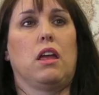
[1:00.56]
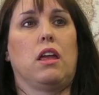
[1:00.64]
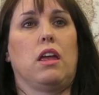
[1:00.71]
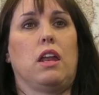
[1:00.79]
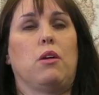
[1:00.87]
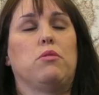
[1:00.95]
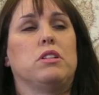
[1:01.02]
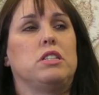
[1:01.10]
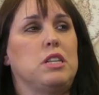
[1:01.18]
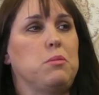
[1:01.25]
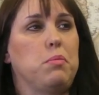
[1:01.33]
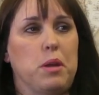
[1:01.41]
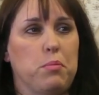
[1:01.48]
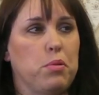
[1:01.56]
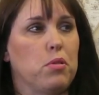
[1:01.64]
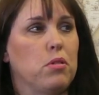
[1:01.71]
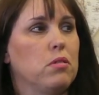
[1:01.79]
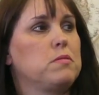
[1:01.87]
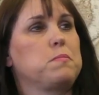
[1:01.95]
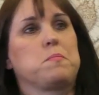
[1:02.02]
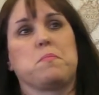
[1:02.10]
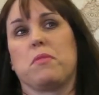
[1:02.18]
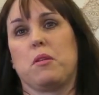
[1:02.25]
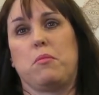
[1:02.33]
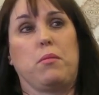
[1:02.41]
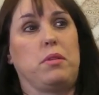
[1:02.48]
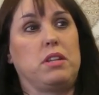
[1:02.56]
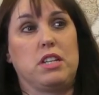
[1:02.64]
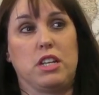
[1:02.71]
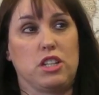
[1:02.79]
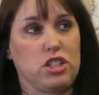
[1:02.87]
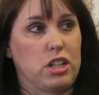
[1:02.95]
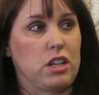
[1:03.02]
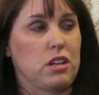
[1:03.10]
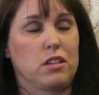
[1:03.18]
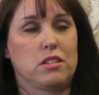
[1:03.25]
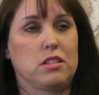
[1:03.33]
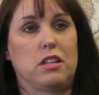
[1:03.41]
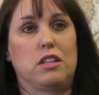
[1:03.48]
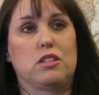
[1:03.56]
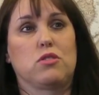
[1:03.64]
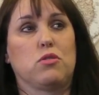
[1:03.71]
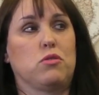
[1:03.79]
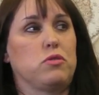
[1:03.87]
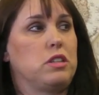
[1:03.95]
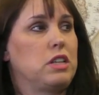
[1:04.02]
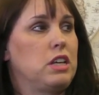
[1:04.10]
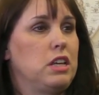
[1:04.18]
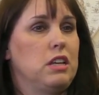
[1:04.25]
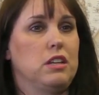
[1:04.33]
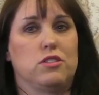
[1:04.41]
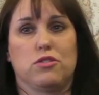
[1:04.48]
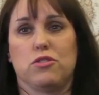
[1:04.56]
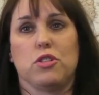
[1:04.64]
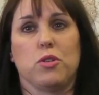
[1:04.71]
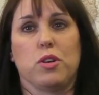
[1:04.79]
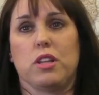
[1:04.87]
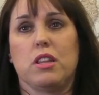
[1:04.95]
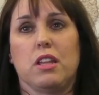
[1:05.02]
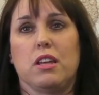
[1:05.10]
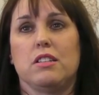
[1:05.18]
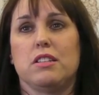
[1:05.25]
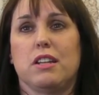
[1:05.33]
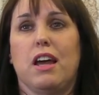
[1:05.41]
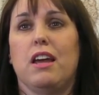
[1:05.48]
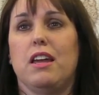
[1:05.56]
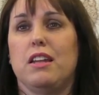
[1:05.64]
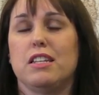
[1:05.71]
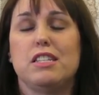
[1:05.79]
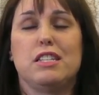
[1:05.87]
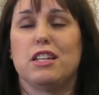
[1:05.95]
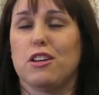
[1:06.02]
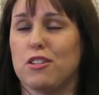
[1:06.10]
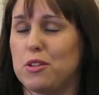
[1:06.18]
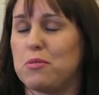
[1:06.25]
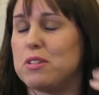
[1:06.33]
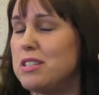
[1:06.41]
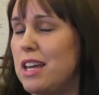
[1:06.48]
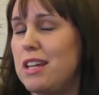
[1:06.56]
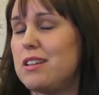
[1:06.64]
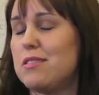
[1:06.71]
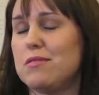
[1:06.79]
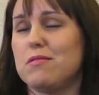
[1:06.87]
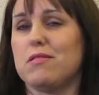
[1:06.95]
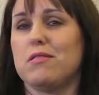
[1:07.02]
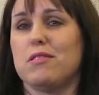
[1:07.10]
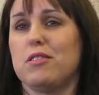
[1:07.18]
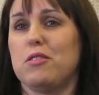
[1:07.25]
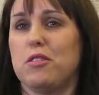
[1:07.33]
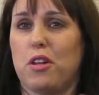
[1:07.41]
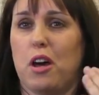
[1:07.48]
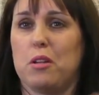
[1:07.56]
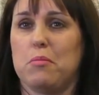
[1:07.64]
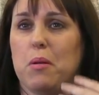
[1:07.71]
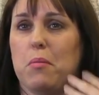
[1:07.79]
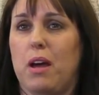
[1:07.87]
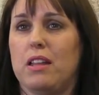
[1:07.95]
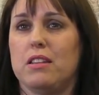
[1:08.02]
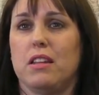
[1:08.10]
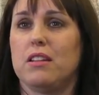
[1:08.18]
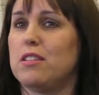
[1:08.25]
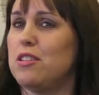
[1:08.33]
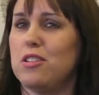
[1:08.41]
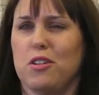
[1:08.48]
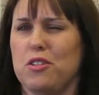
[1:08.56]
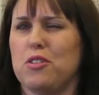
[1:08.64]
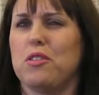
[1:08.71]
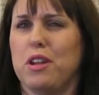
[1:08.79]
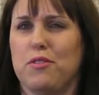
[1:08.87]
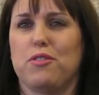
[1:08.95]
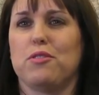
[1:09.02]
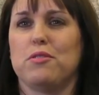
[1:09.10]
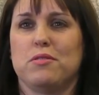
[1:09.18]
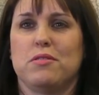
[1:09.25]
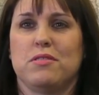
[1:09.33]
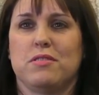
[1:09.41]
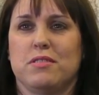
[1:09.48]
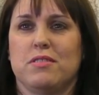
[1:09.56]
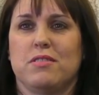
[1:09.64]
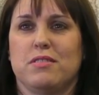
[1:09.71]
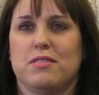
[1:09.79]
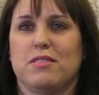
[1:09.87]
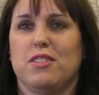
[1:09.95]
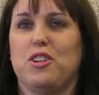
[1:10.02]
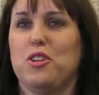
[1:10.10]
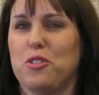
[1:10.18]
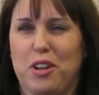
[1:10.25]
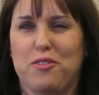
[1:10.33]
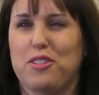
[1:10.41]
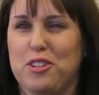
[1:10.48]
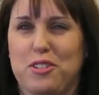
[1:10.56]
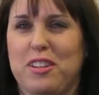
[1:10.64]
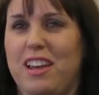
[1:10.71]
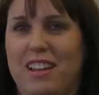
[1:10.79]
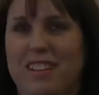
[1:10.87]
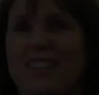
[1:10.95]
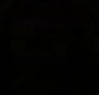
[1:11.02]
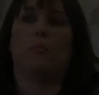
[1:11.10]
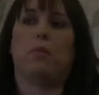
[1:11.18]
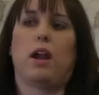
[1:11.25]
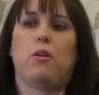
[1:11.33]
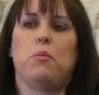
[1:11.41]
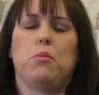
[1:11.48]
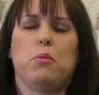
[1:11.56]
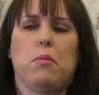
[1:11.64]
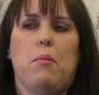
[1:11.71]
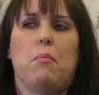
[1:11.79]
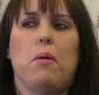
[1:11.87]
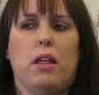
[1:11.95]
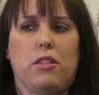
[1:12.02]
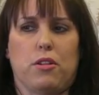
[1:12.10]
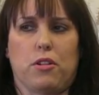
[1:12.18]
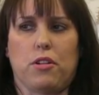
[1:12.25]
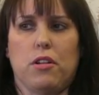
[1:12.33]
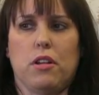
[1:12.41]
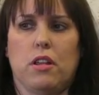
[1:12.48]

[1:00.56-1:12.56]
And I would see people maybe teaching Sunday school for the kids or doing things, and still there was that little thought in my mind that, you'll never do that. But I remember my mother